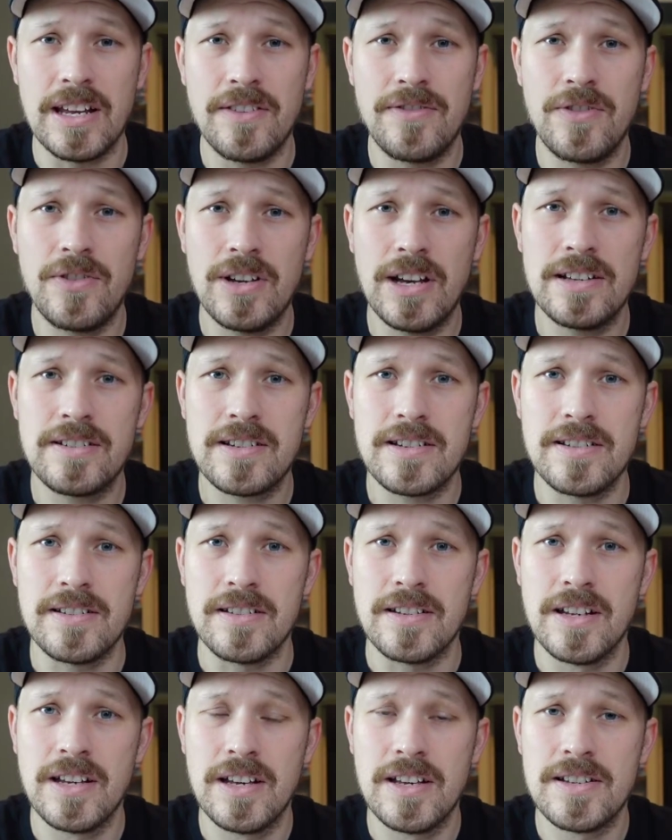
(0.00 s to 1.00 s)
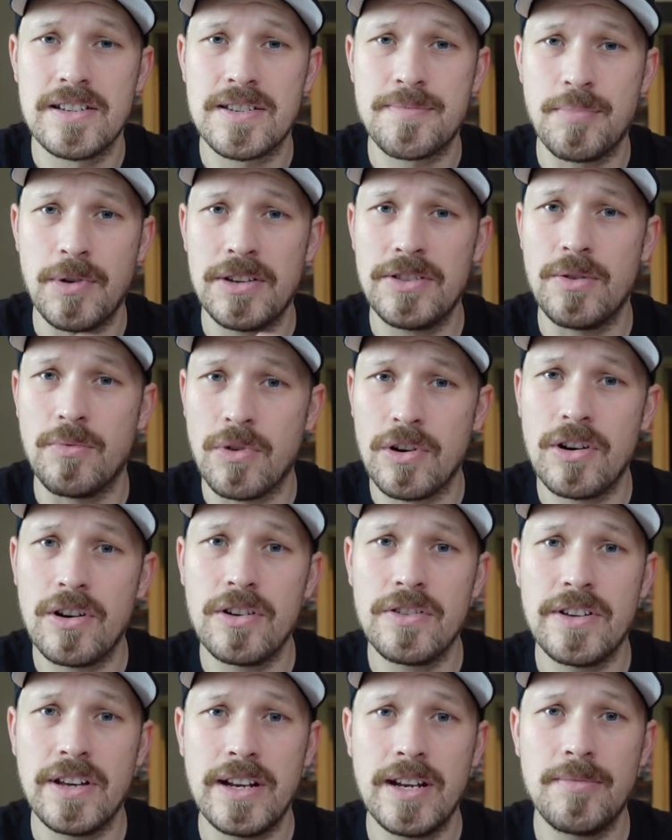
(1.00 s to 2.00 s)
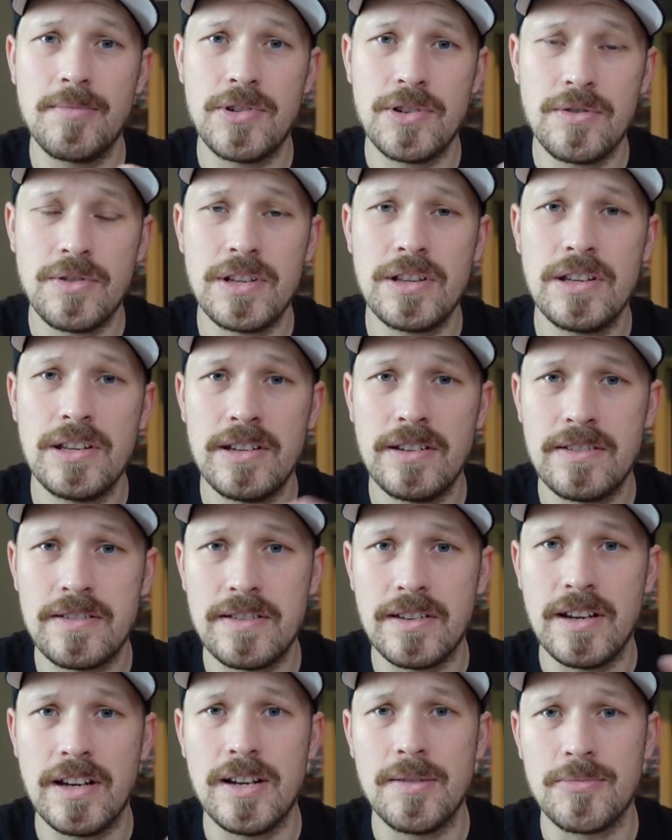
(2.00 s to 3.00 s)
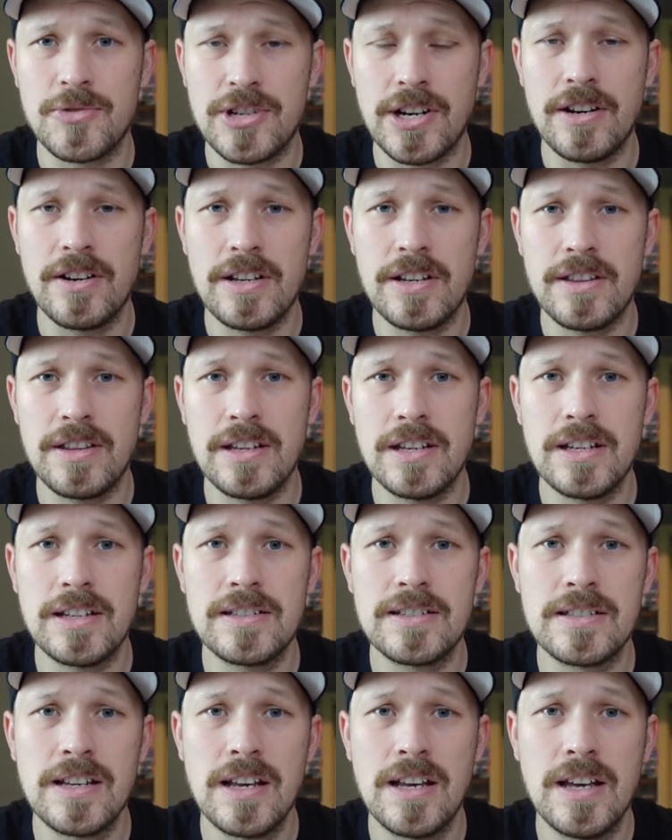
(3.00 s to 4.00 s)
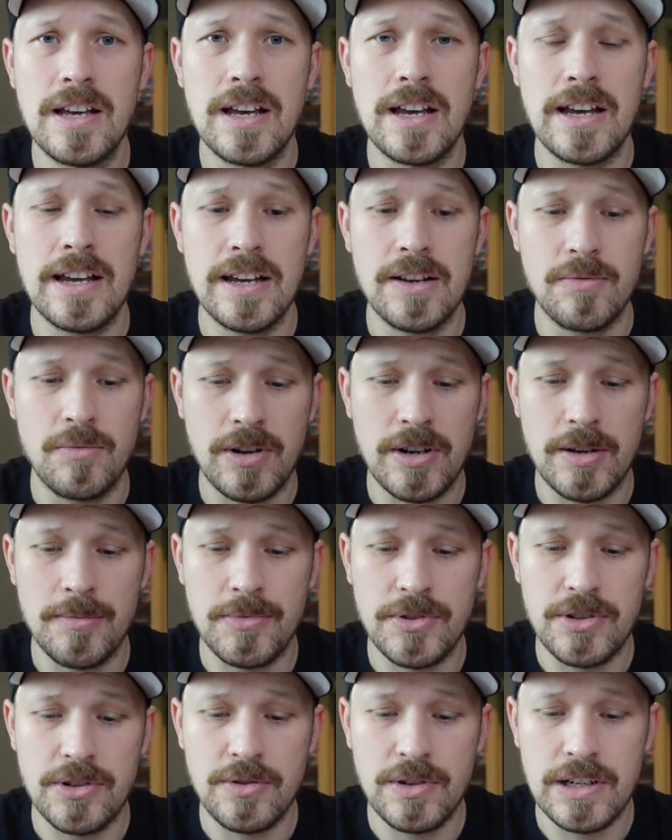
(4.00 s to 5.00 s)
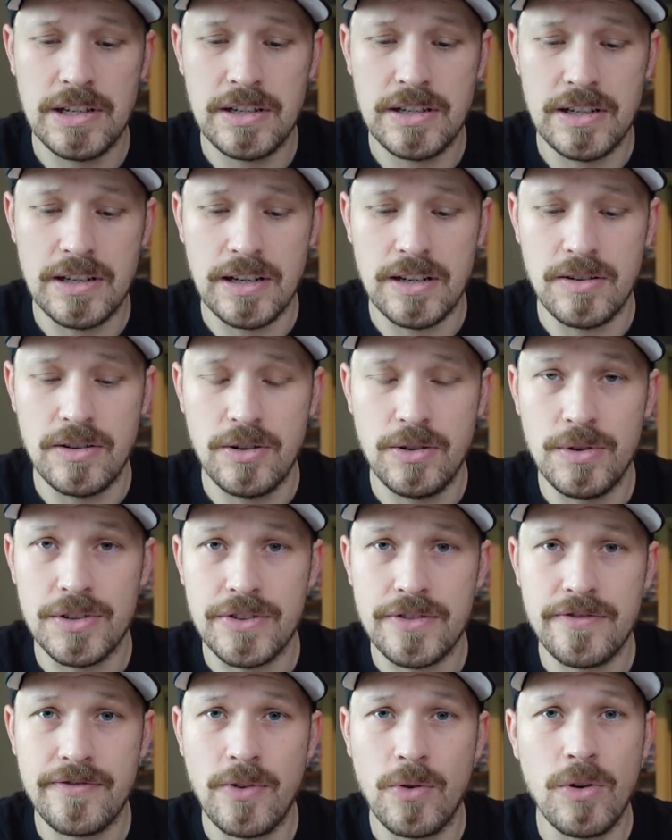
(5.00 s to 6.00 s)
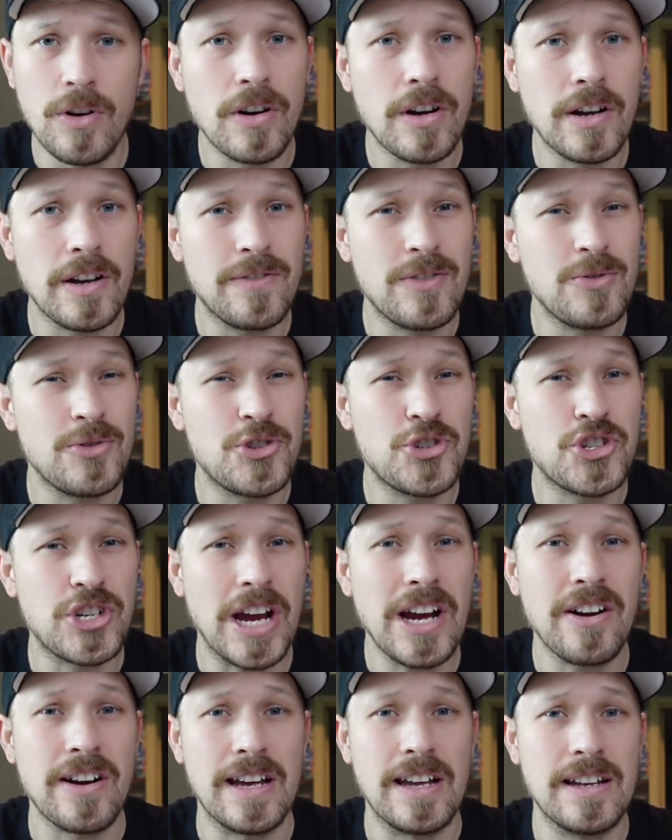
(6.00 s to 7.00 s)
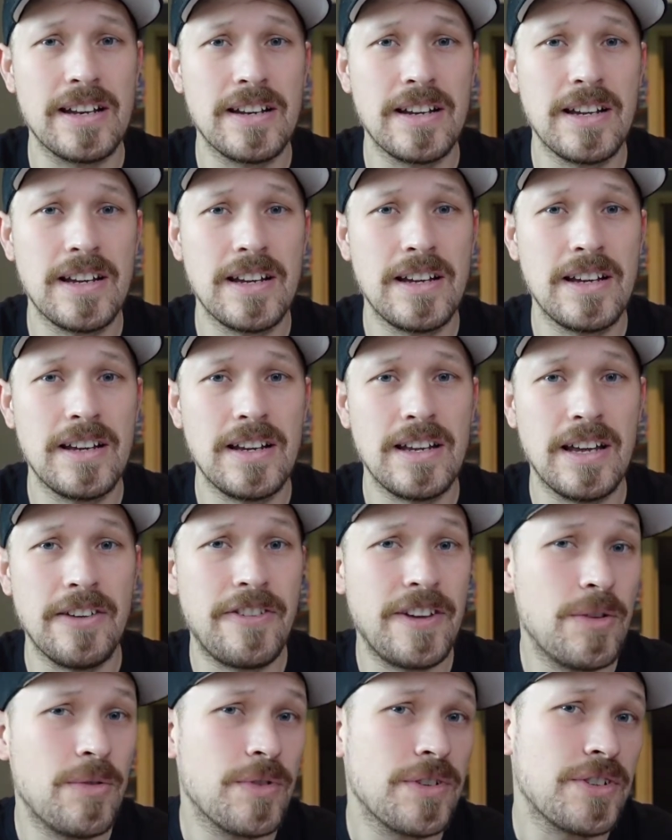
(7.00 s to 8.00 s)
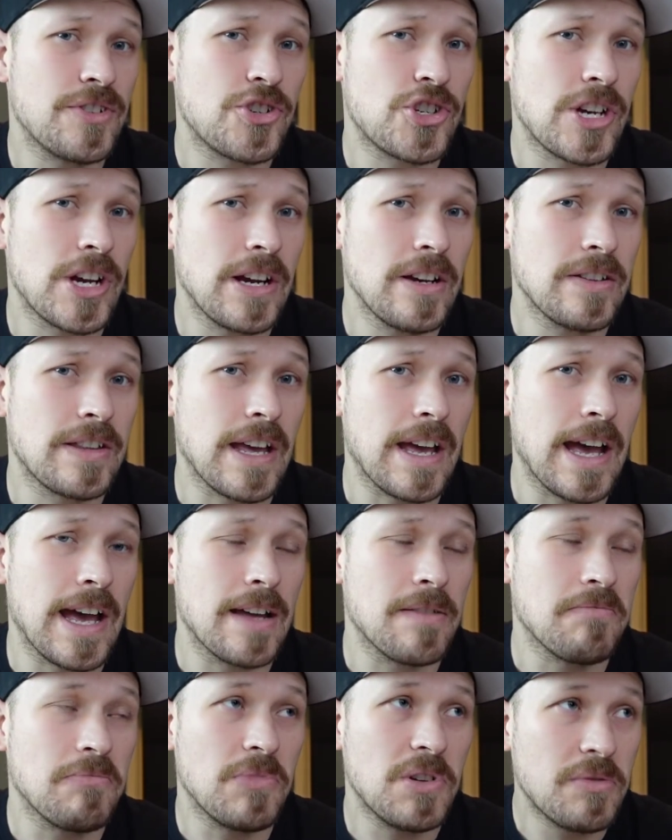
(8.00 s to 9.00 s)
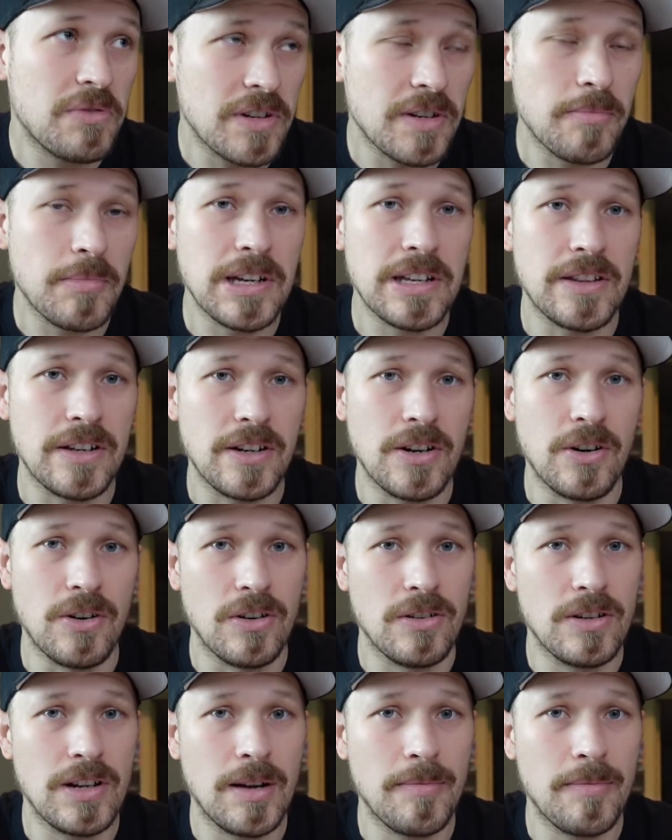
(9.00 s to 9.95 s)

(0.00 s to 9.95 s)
If you guys can spread the word that I'm doing these charity things and what I'm doing and who it's for, if you share it, if he wouldn't have shared that, we wouldn't have made the goal.